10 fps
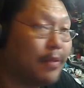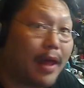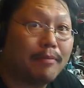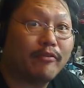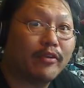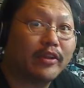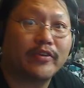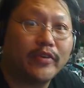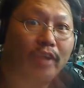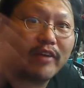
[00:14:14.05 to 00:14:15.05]
But that'd be
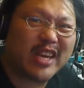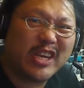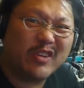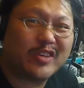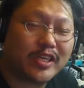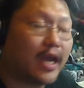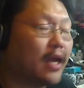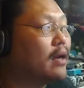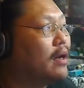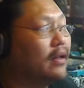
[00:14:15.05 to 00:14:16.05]
really cool, having a huge
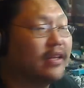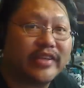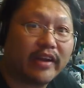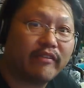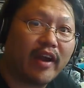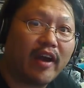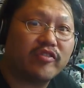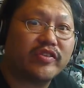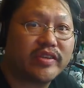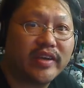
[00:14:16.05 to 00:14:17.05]
tank on the side of your
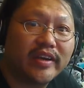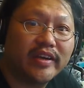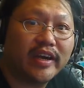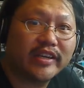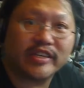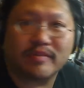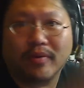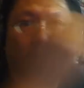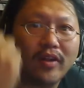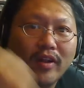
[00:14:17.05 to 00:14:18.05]
house and
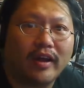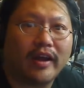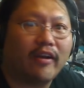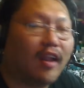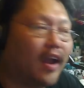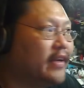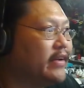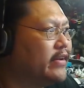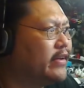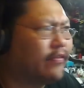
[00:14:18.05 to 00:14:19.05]
just pull
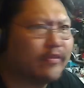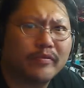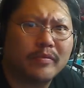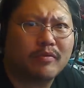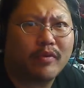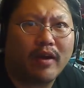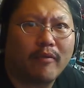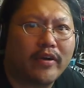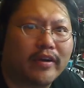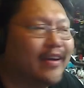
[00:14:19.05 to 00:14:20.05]
airline in at different rooms
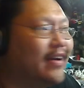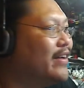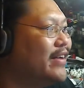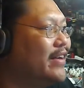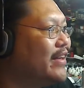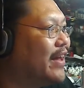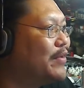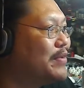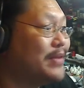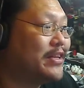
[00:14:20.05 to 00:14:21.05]
where I work.
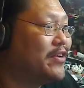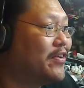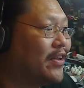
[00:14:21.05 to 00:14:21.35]
That would be